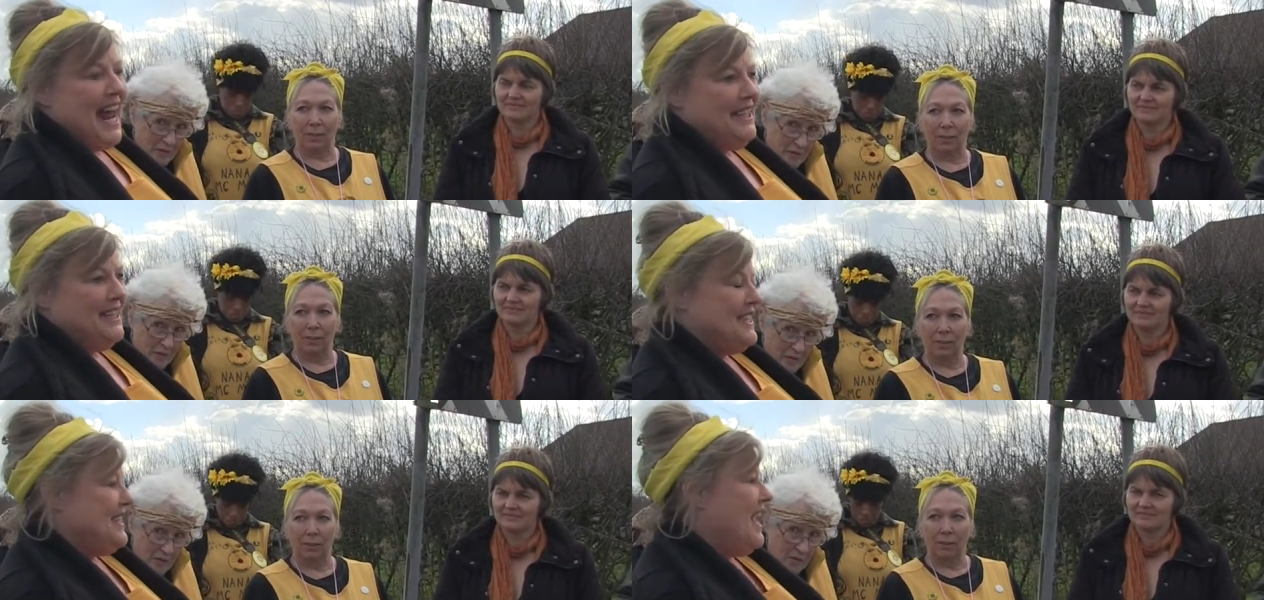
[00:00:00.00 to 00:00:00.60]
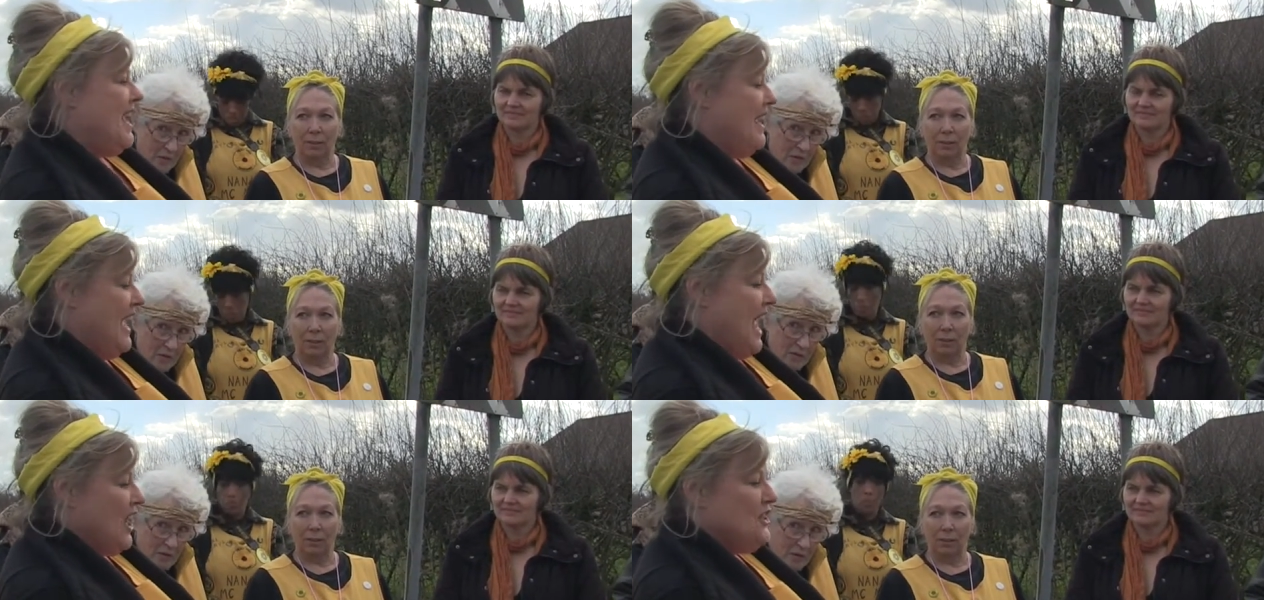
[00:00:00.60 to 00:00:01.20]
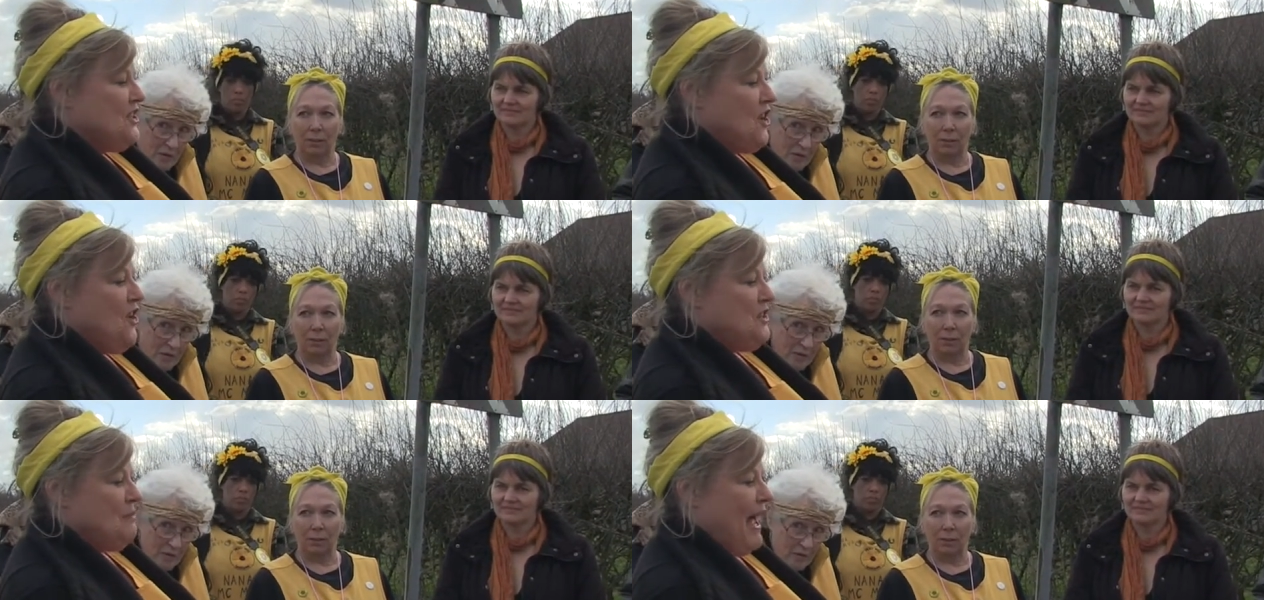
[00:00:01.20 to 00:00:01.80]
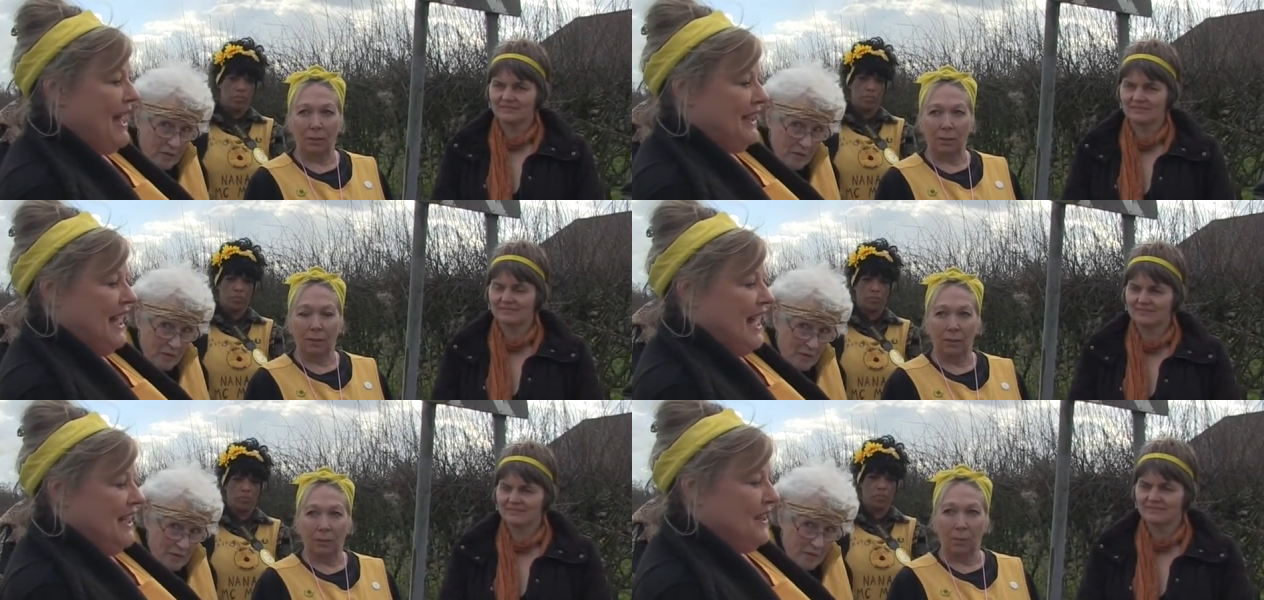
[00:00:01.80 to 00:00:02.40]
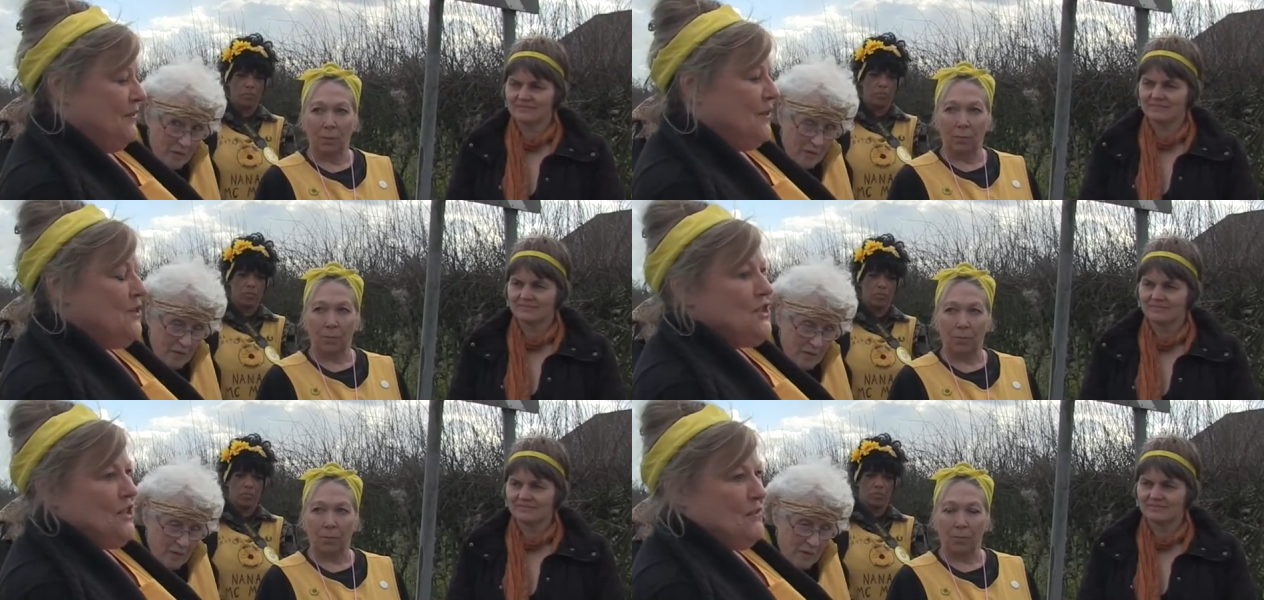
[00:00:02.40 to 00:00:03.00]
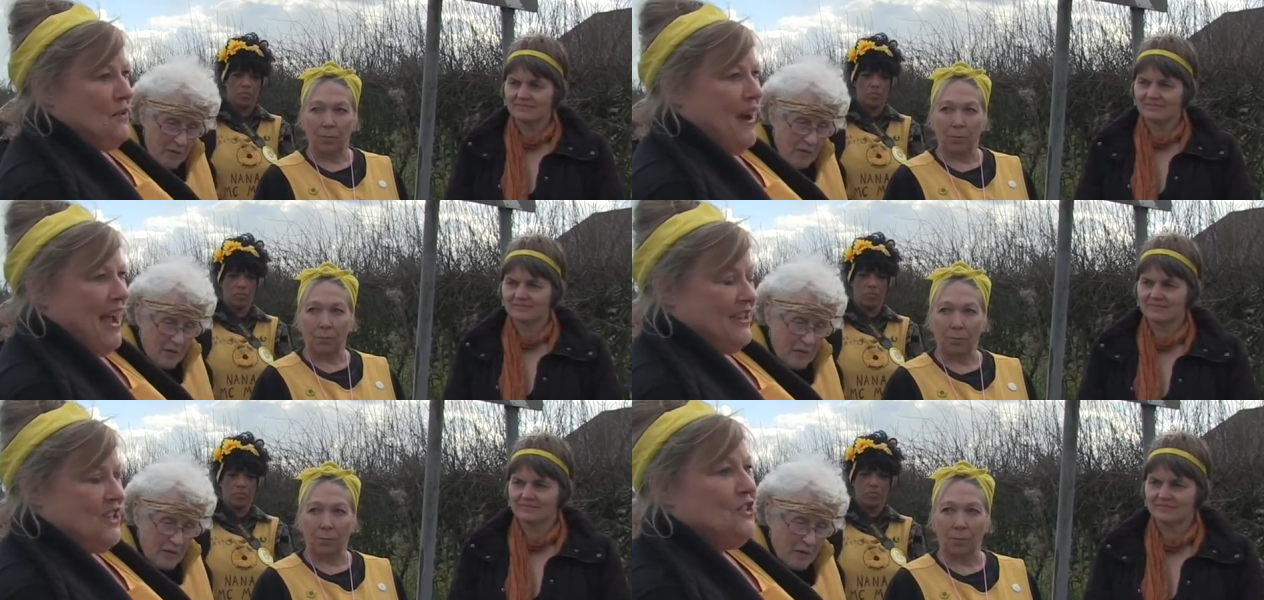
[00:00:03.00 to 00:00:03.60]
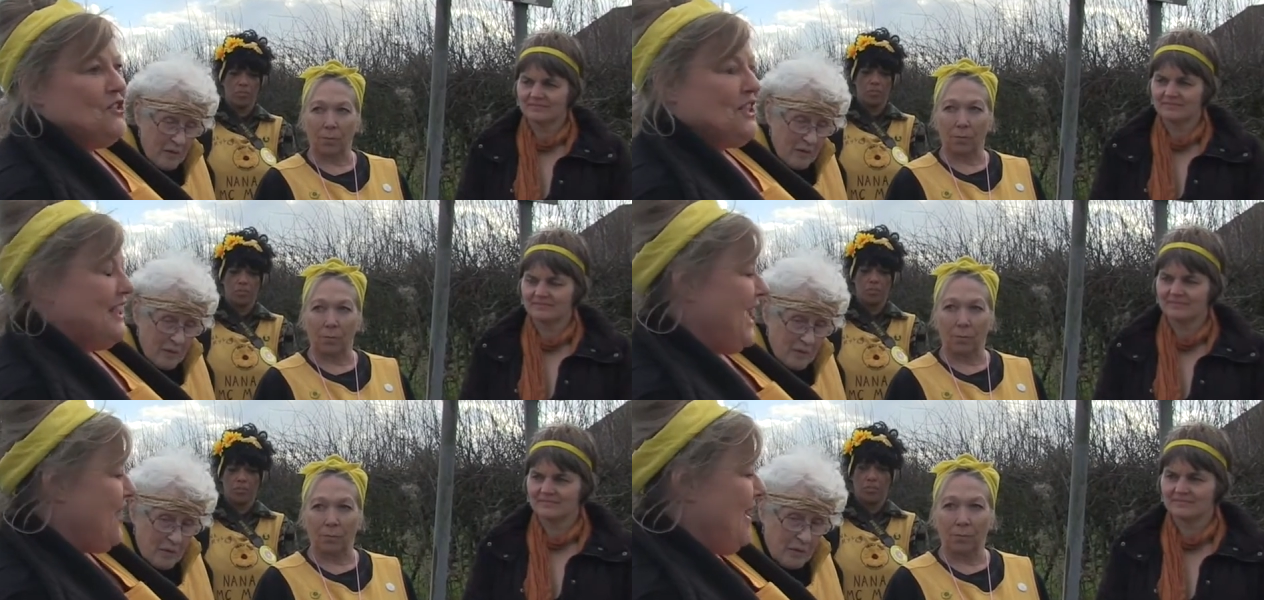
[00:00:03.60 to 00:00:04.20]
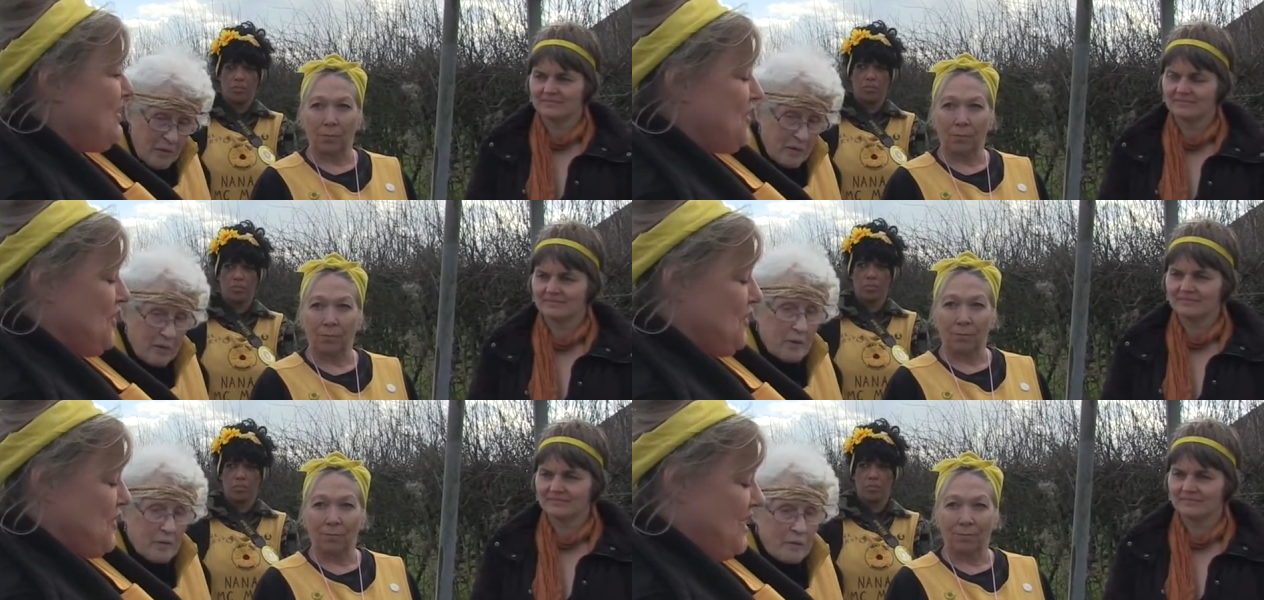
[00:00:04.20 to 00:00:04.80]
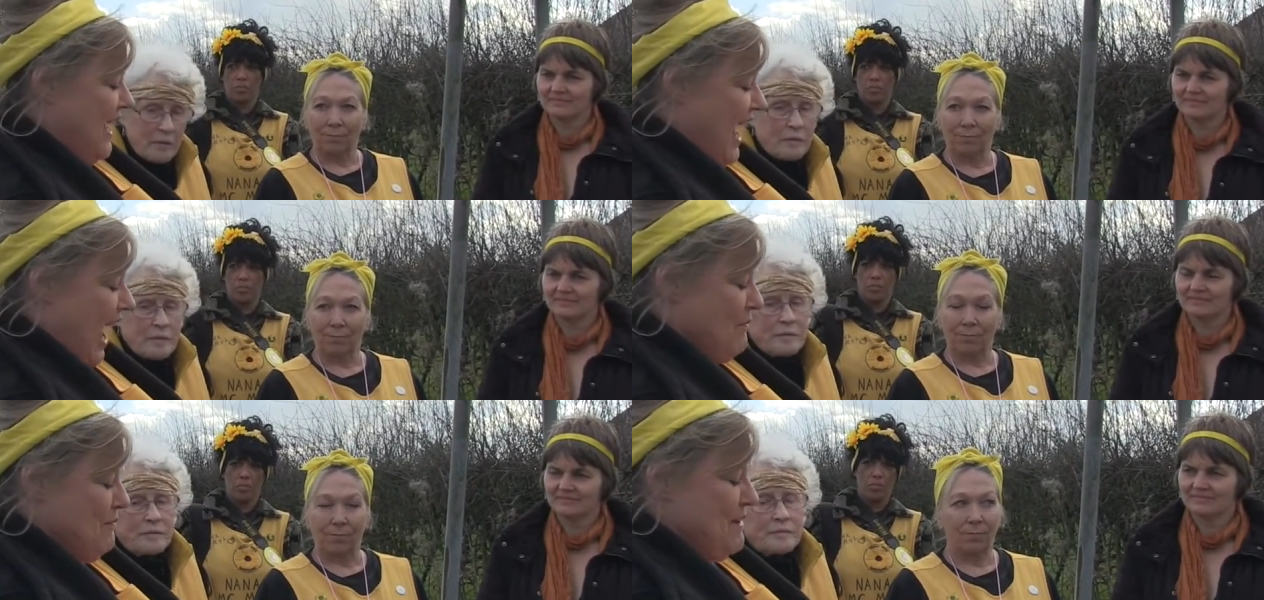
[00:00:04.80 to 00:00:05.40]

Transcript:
Speaker 1: Nanas are concerned about the future for our children and our grandchildren. And